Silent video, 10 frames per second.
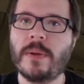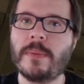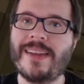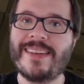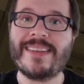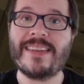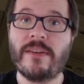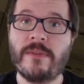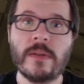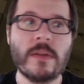has
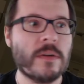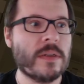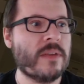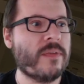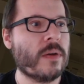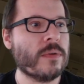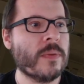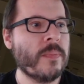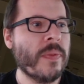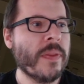stuff in her safe house.
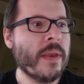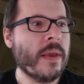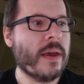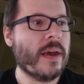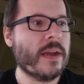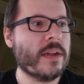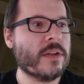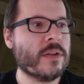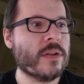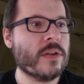And
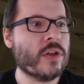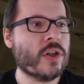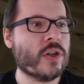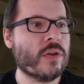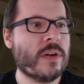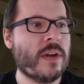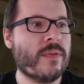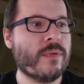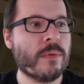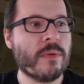sure
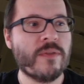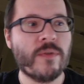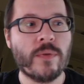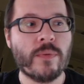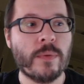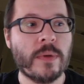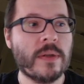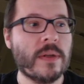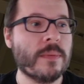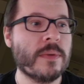enough, we rifle through it
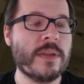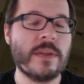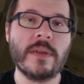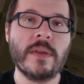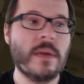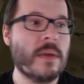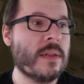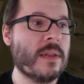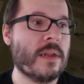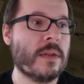and we see
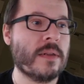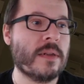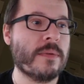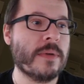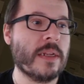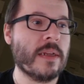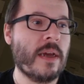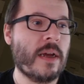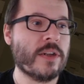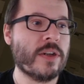not only did we get
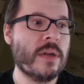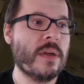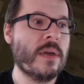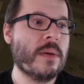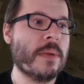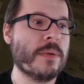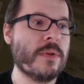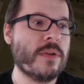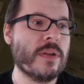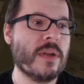cash, but we
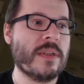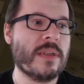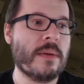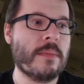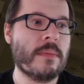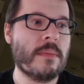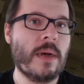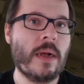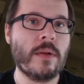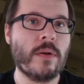also got some
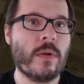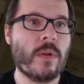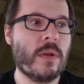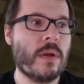alcohol,